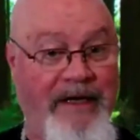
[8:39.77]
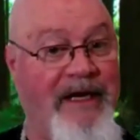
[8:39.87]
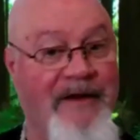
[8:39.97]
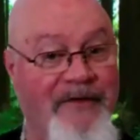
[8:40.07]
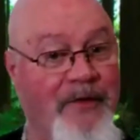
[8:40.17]
And
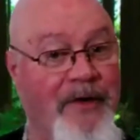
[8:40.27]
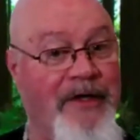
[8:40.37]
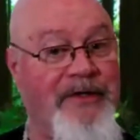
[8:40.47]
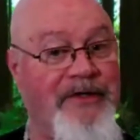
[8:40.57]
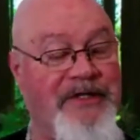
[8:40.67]
if you
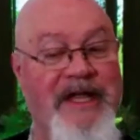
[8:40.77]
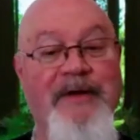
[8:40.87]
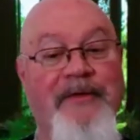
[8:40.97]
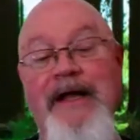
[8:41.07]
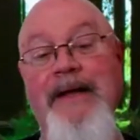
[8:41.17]
understand
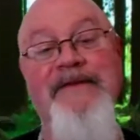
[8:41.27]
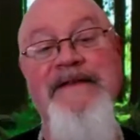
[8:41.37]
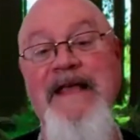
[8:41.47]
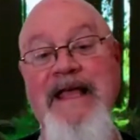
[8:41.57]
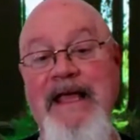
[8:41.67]
what I'm
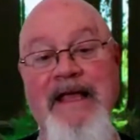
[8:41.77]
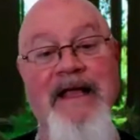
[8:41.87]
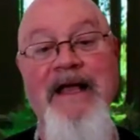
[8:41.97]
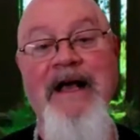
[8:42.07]
saying,